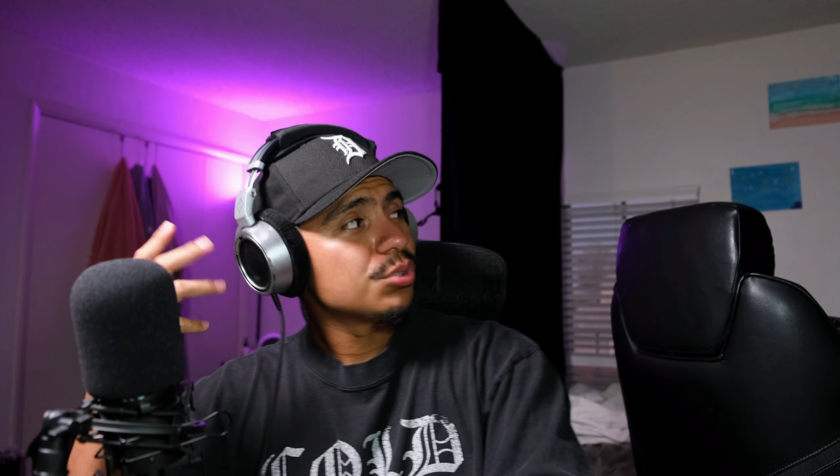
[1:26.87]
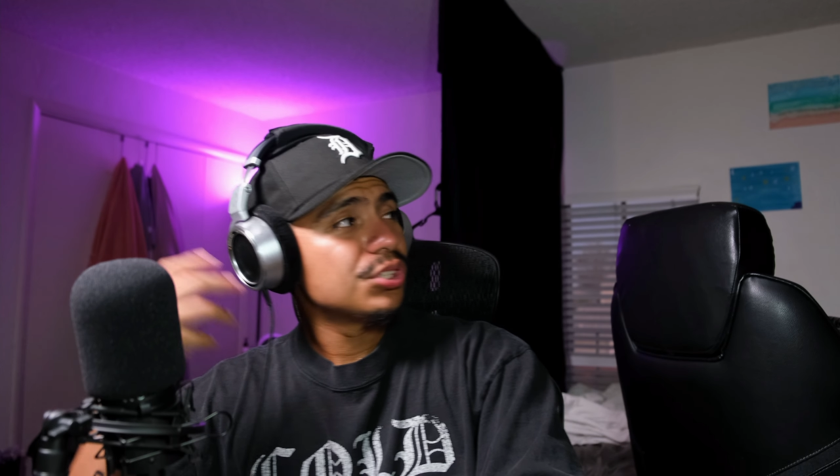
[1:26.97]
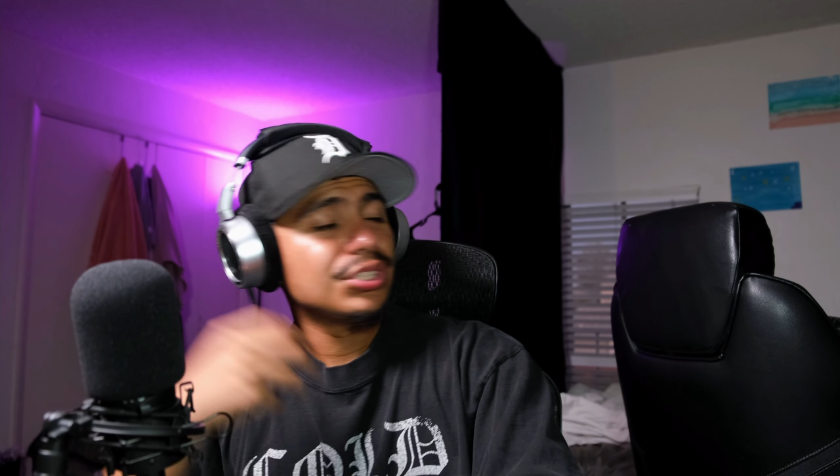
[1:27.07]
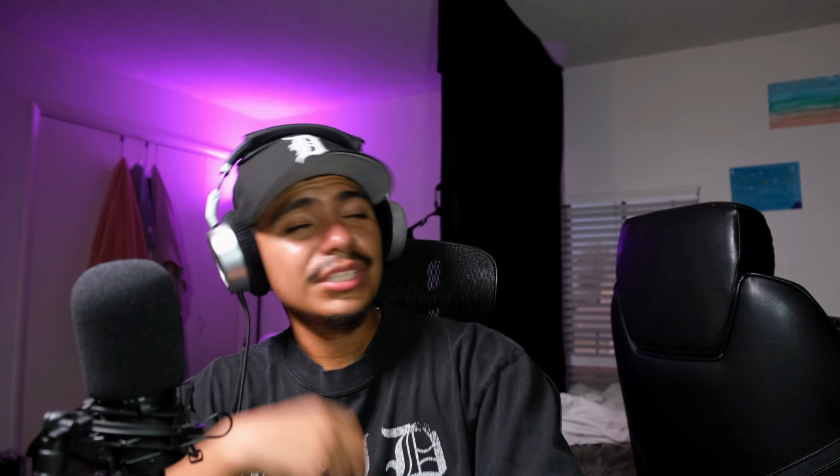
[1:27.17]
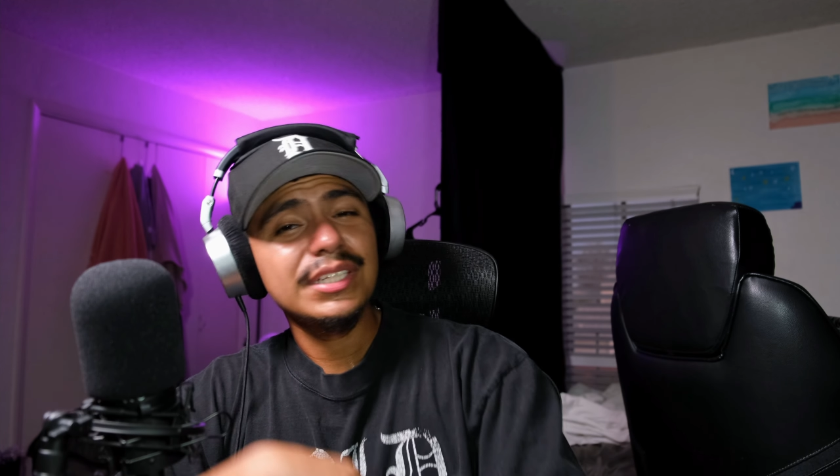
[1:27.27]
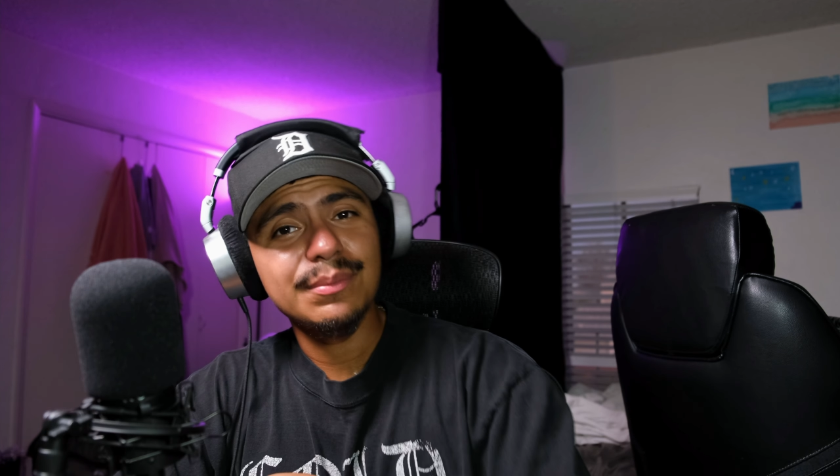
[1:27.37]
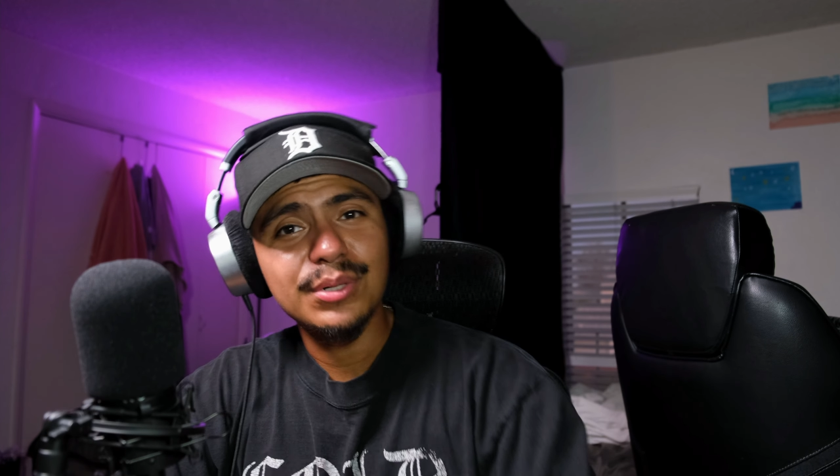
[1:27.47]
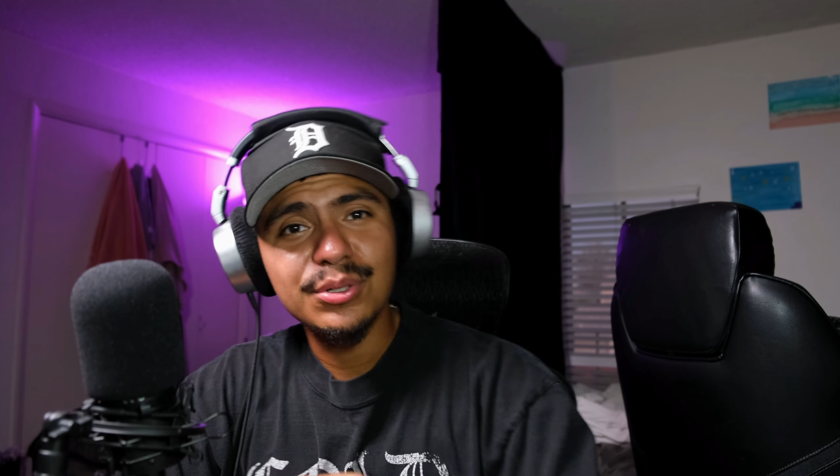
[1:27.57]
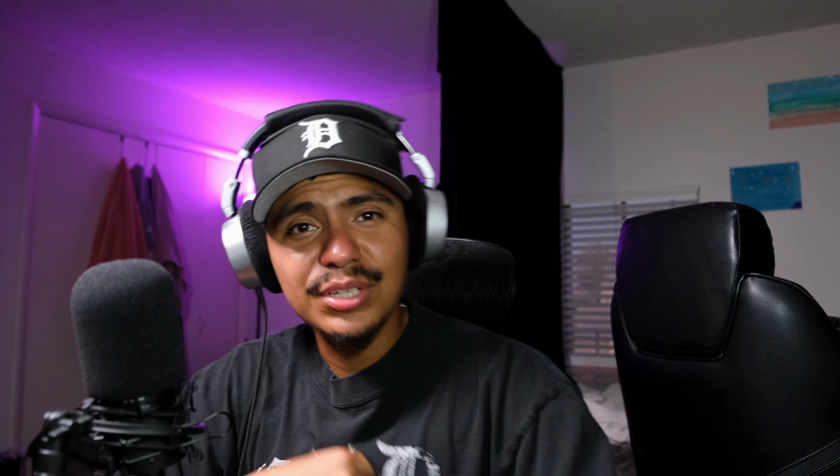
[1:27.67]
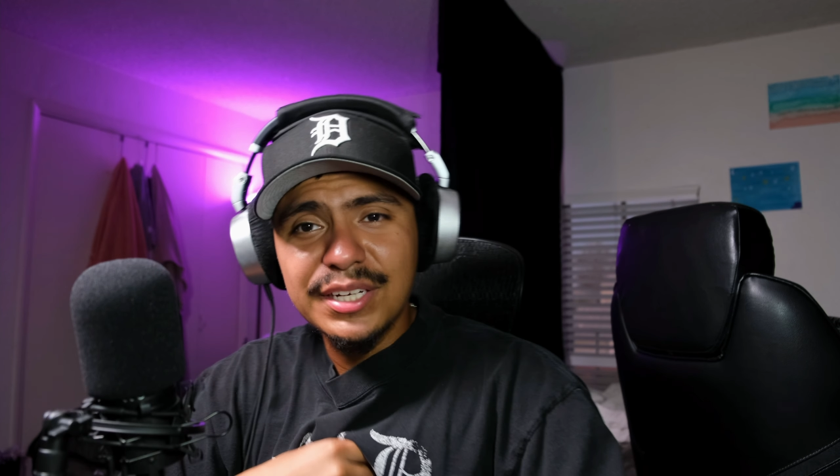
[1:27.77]
shit bro,
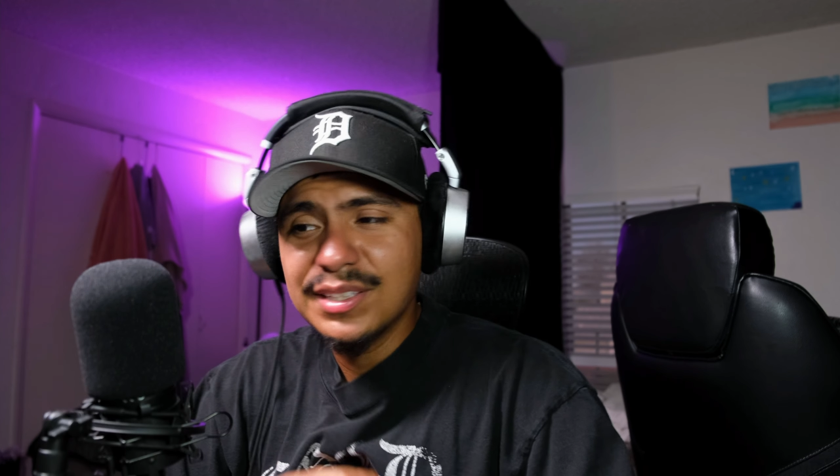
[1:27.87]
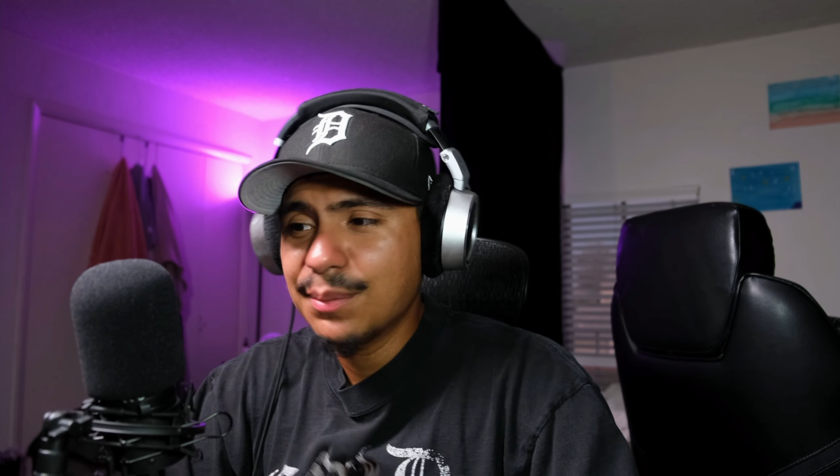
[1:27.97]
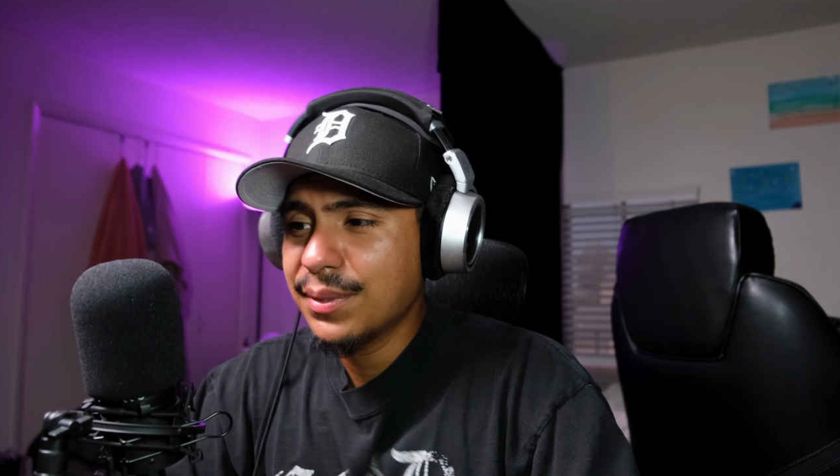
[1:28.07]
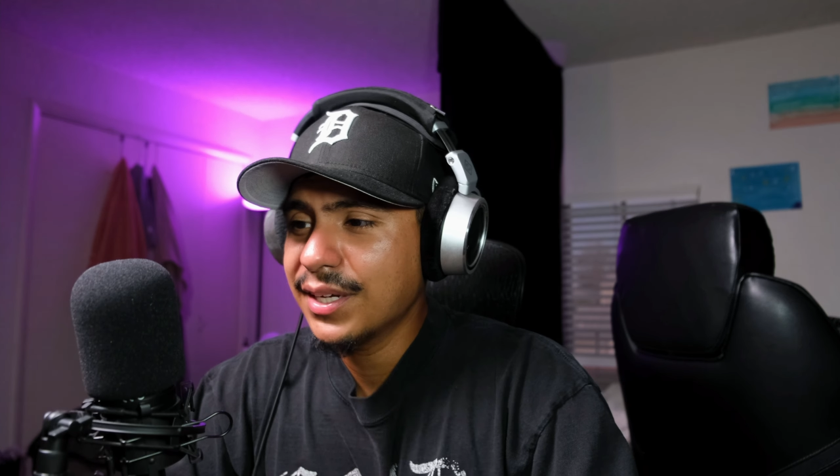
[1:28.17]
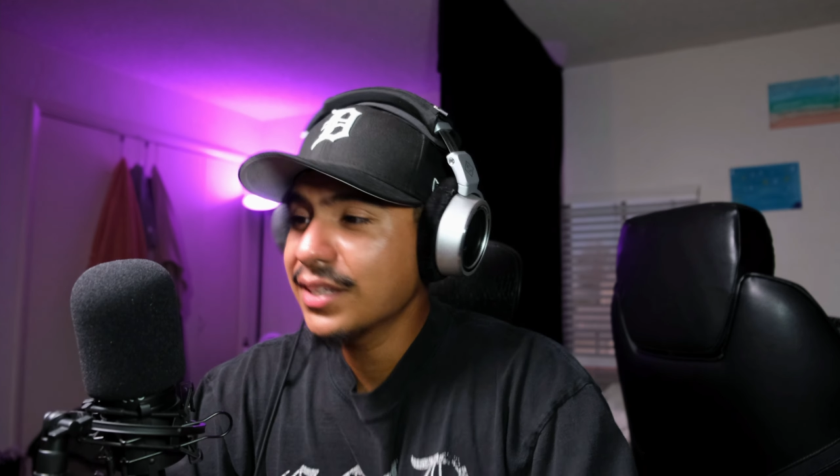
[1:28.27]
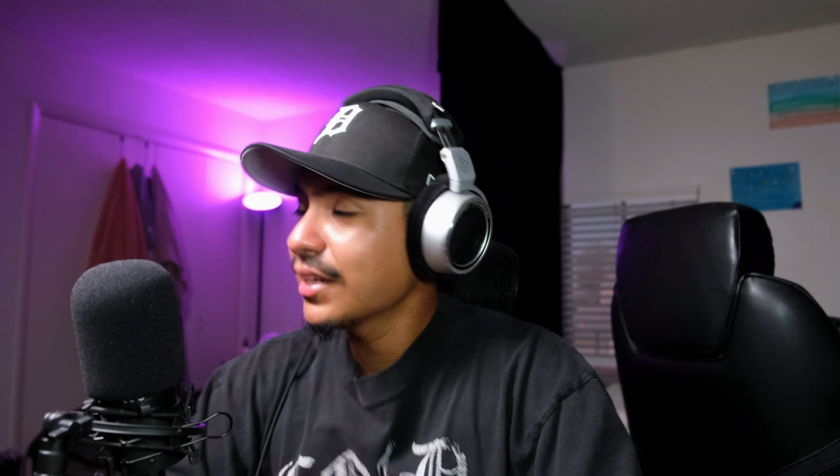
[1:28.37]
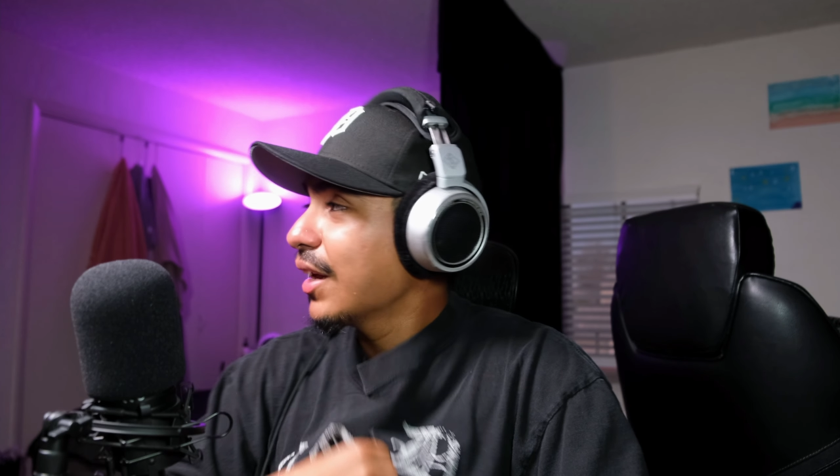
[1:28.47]
you hear that playing?